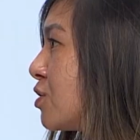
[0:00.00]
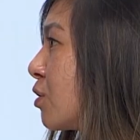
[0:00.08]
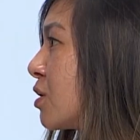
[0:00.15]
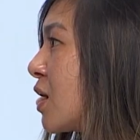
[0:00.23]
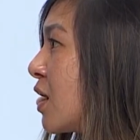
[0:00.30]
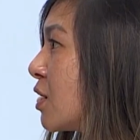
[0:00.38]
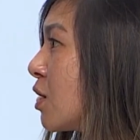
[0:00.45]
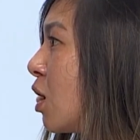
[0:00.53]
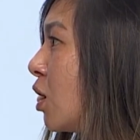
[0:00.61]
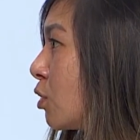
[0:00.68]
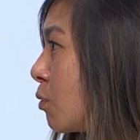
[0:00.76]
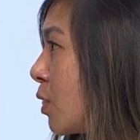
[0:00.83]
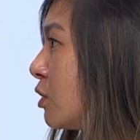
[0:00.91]
you're getting
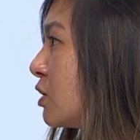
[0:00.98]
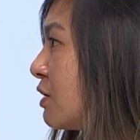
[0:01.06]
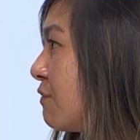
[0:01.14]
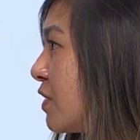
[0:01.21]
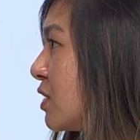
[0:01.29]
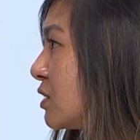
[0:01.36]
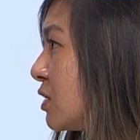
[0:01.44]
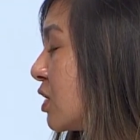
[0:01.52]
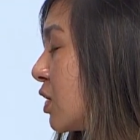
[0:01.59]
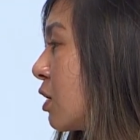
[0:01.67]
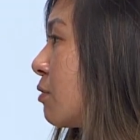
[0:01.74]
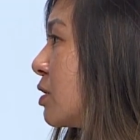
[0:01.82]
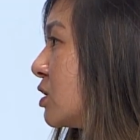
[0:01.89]
all the royalty fees and
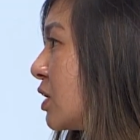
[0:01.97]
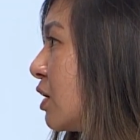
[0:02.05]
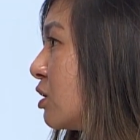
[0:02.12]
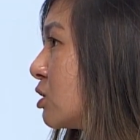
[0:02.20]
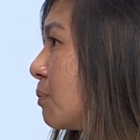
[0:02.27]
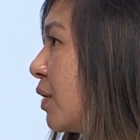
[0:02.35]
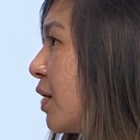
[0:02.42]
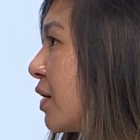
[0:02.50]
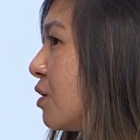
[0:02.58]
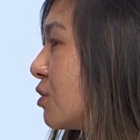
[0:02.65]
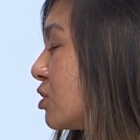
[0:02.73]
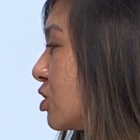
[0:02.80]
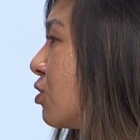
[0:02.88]
ticket resales, but like
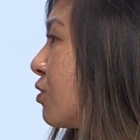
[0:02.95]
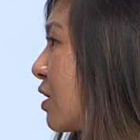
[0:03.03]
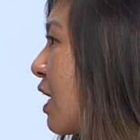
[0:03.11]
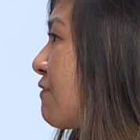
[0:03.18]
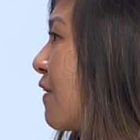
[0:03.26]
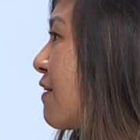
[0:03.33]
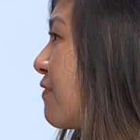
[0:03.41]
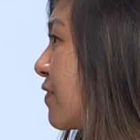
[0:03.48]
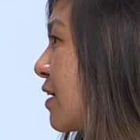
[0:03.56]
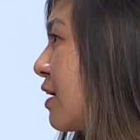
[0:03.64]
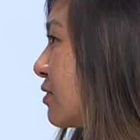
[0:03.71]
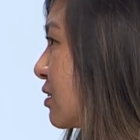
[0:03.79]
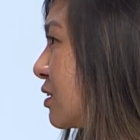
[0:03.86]
you still only have
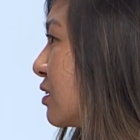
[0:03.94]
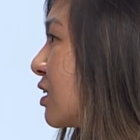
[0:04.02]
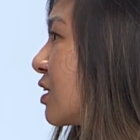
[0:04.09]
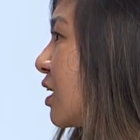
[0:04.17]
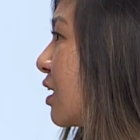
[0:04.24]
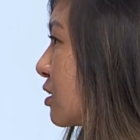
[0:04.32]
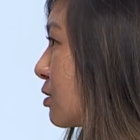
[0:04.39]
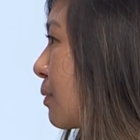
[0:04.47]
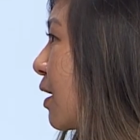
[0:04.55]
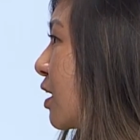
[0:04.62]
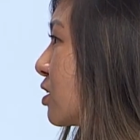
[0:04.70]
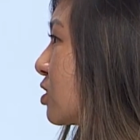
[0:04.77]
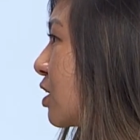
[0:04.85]
5,000 tickets,
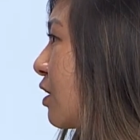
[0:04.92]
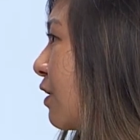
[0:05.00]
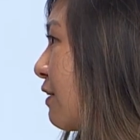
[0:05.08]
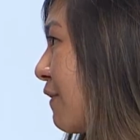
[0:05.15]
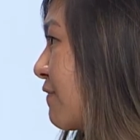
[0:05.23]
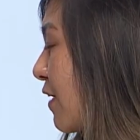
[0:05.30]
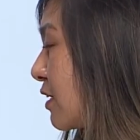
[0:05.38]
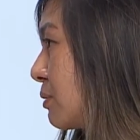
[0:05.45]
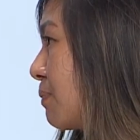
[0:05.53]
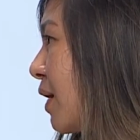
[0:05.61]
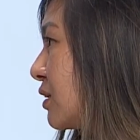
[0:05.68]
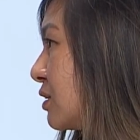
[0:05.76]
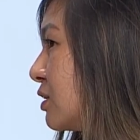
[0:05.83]
right. right? So like 5,000
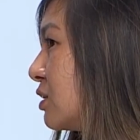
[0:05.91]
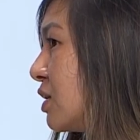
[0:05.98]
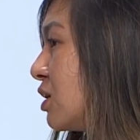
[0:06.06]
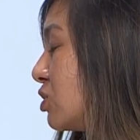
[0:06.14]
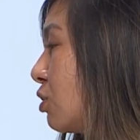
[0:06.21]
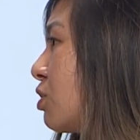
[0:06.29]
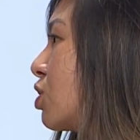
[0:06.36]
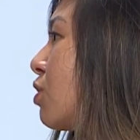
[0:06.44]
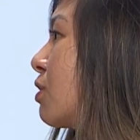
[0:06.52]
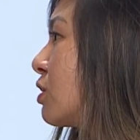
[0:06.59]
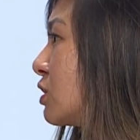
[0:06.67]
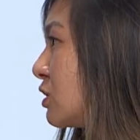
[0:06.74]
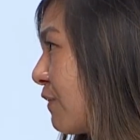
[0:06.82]
passes and it's only
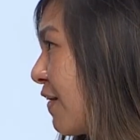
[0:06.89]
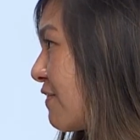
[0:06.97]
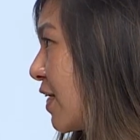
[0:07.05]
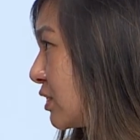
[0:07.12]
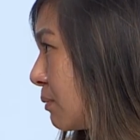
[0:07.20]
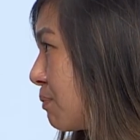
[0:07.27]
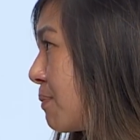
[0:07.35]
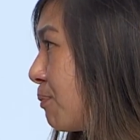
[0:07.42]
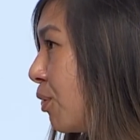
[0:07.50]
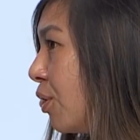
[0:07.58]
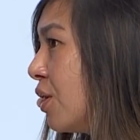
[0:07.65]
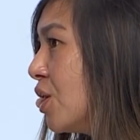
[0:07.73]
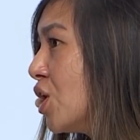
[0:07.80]
going to this 5,000
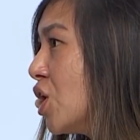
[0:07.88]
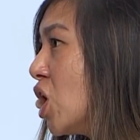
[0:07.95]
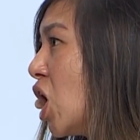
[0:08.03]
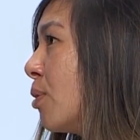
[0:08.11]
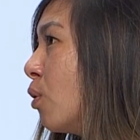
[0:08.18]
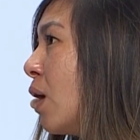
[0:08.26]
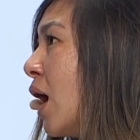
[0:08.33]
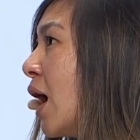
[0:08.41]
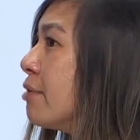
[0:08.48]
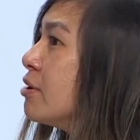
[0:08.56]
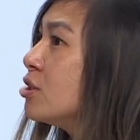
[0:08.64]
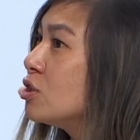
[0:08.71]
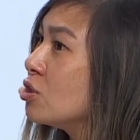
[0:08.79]
people. Right. What I
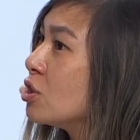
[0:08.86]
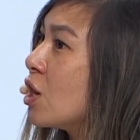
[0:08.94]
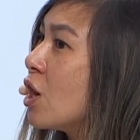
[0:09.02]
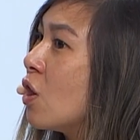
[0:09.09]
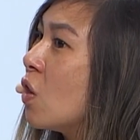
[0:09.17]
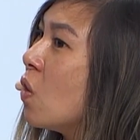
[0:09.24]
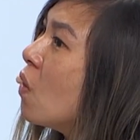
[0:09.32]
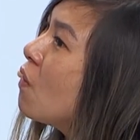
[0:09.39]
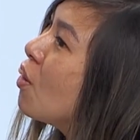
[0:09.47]
would do though